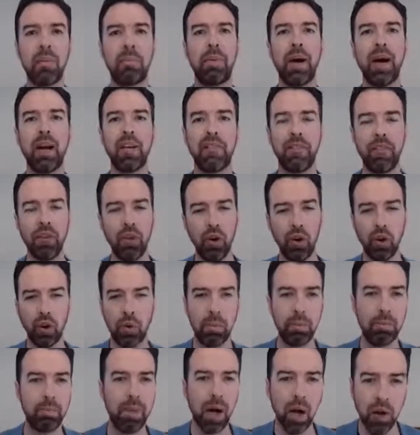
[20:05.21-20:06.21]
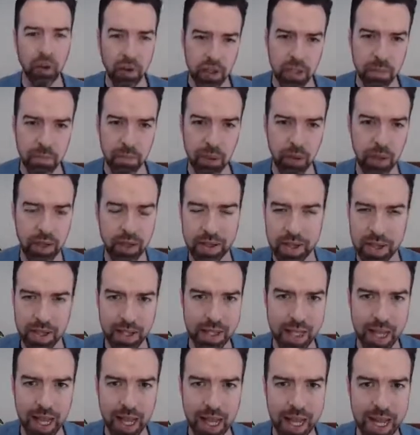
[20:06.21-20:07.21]
But for bonus points,
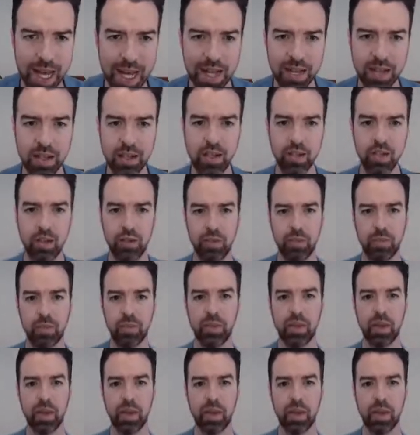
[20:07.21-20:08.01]
it's the last 2.